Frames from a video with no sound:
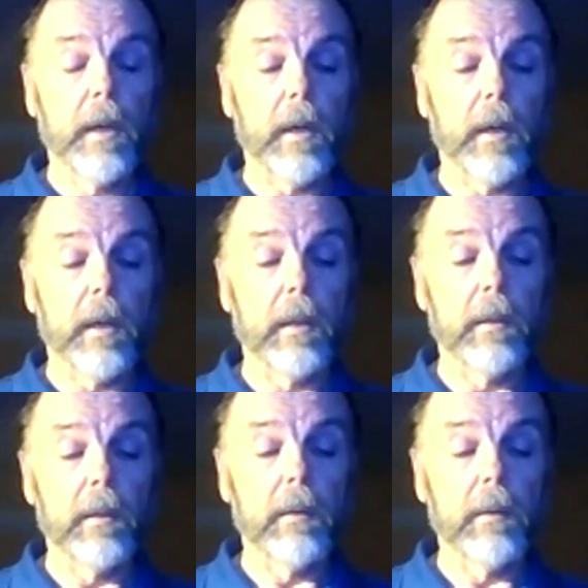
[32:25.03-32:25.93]

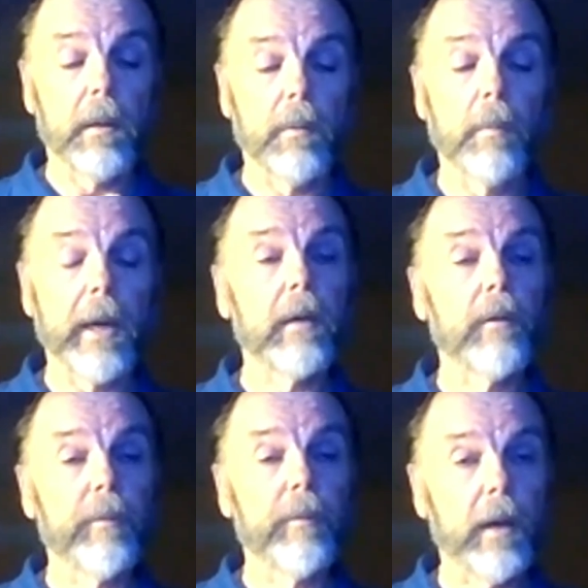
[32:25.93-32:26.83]
uh,
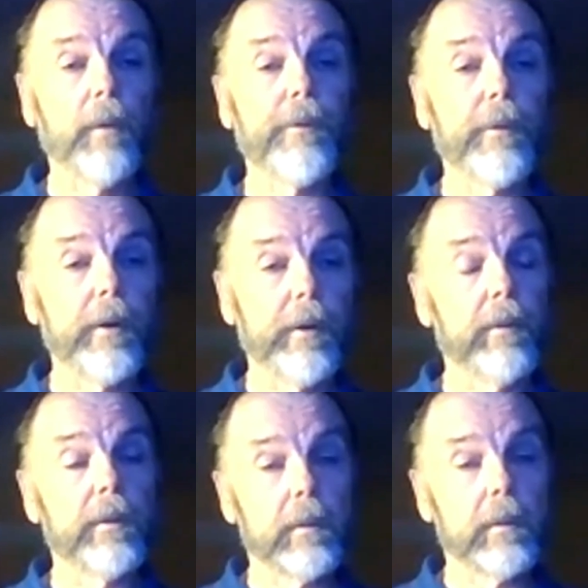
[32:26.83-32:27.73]
Rebecca from the health unit
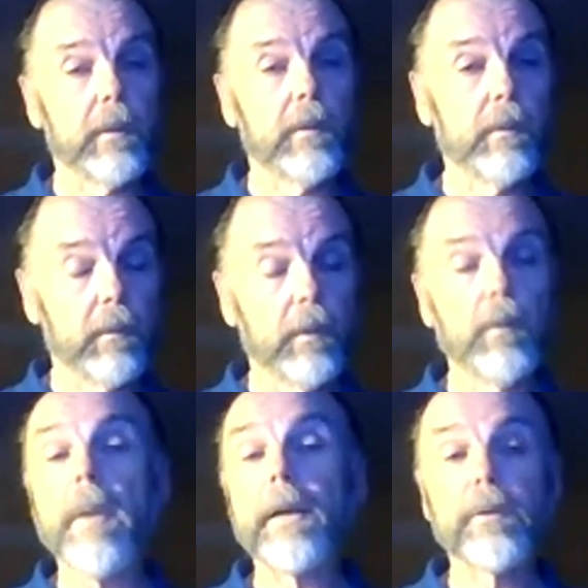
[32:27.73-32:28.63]
who is who
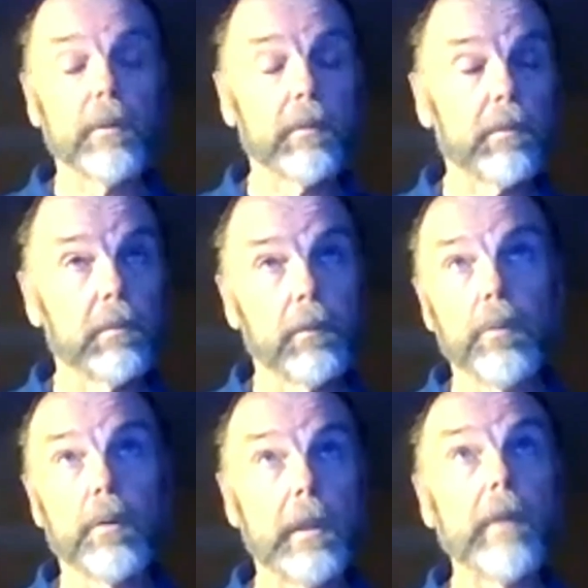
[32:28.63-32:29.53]
who makes her
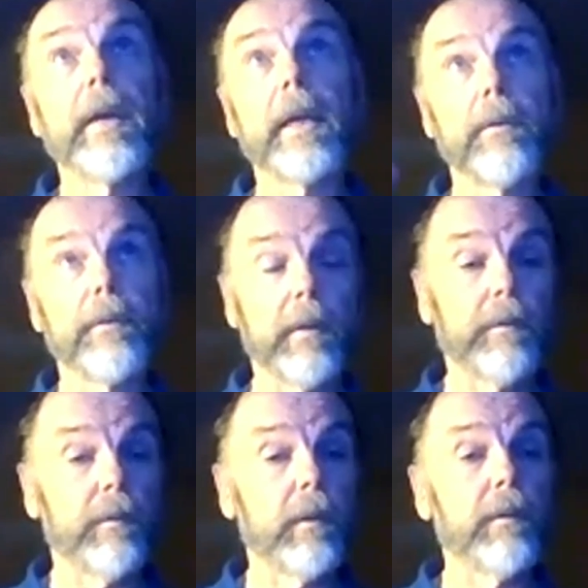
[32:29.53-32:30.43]
who's living is
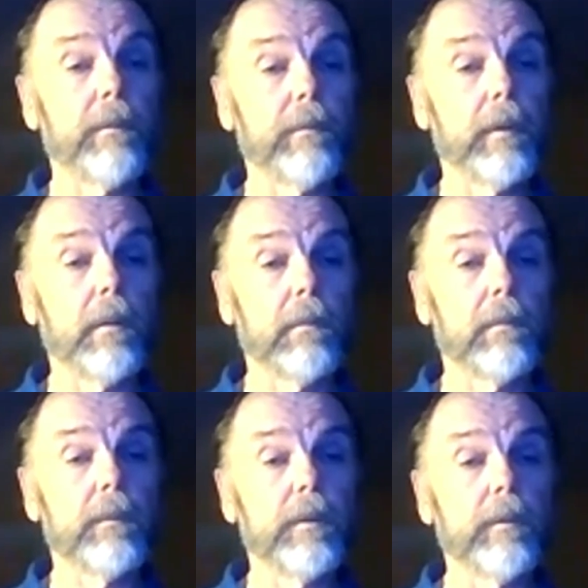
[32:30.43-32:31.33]
is is you know
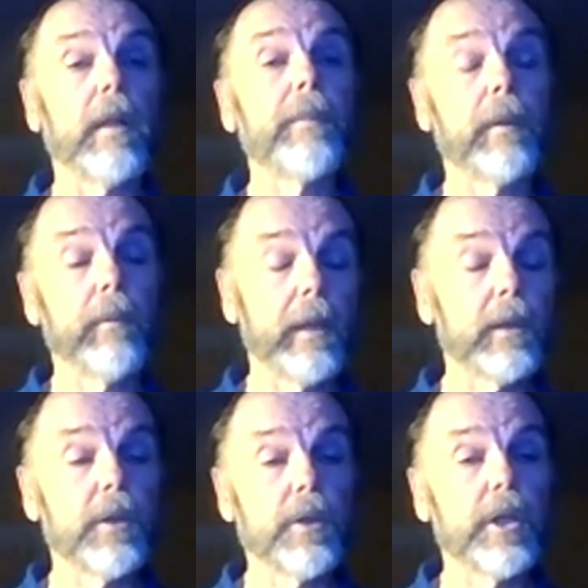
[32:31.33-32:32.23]
developing
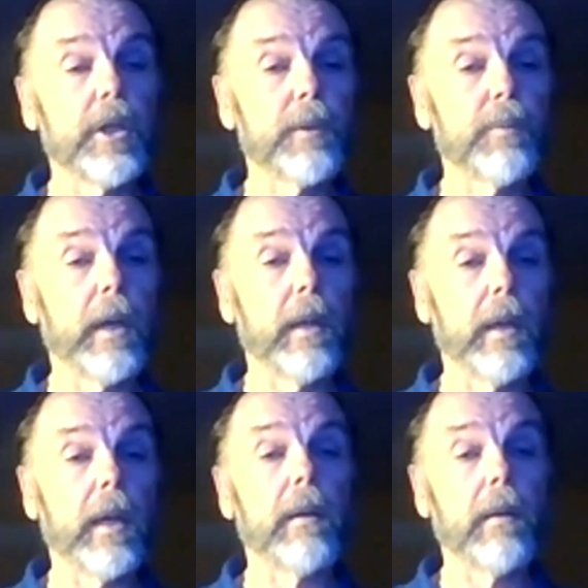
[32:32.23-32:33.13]
relationships
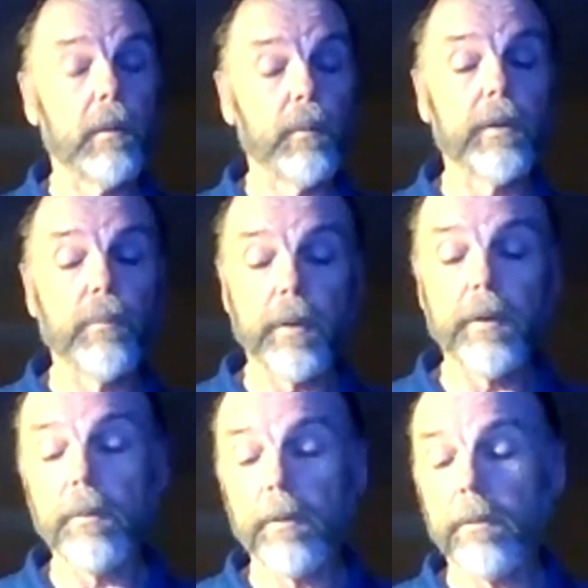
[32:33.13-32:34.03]
and and with
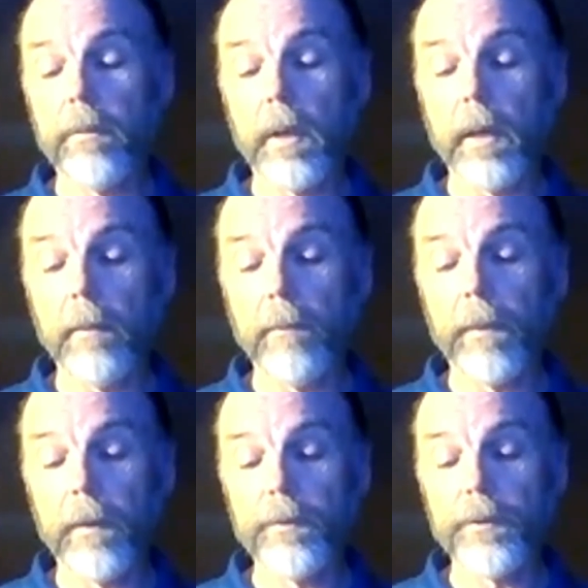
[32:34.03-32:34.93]
with youth um,
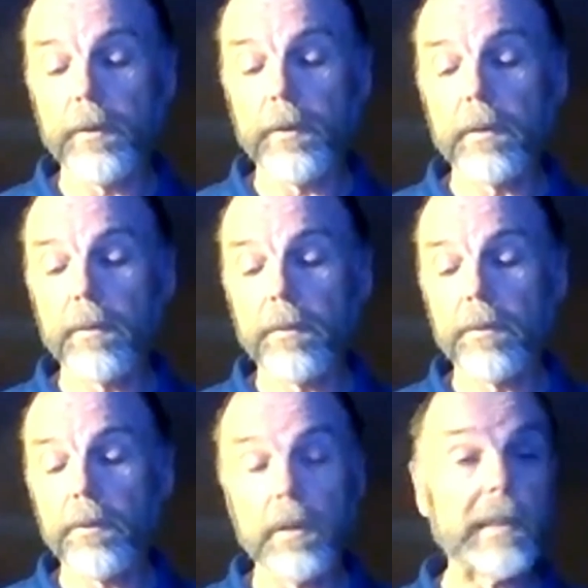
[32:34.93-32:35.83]
she's
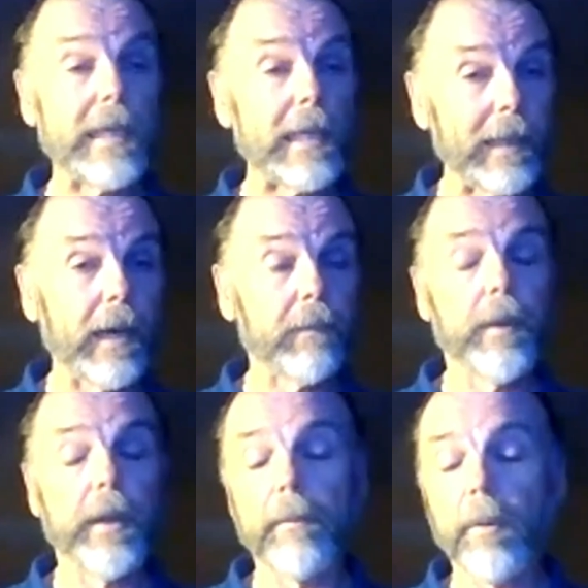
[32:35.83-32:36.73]
she's leading
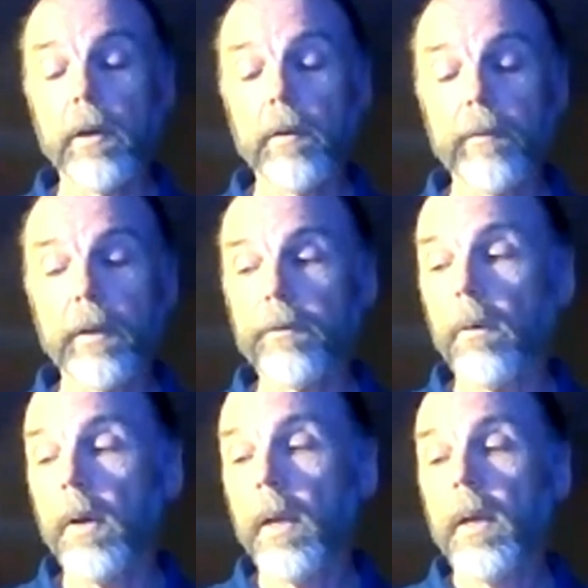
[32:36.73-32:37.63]
that that part of it
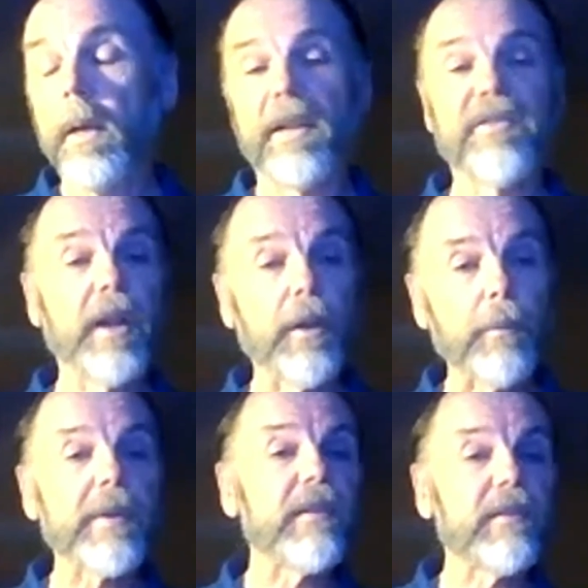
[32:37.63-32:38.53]
so that's
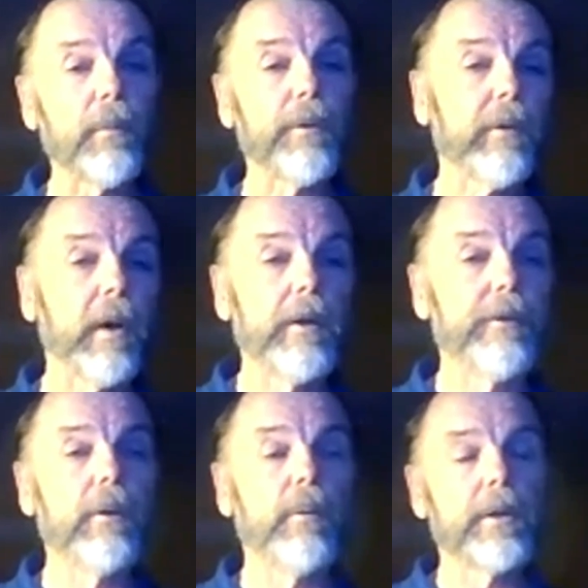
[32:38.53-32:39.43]
another piece that we're trying to
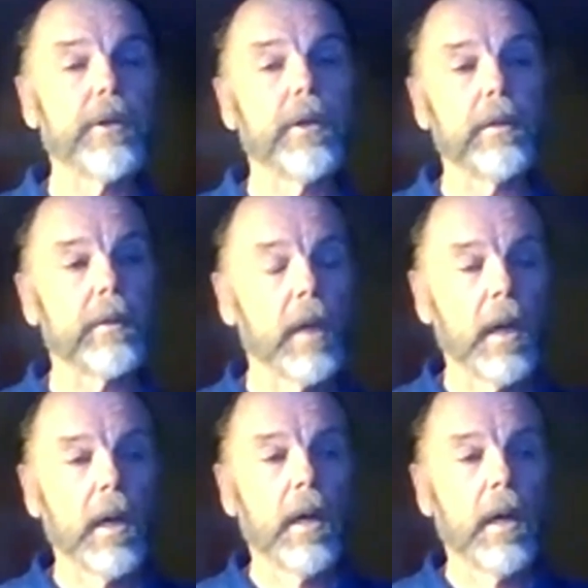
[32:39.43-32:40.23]
do which is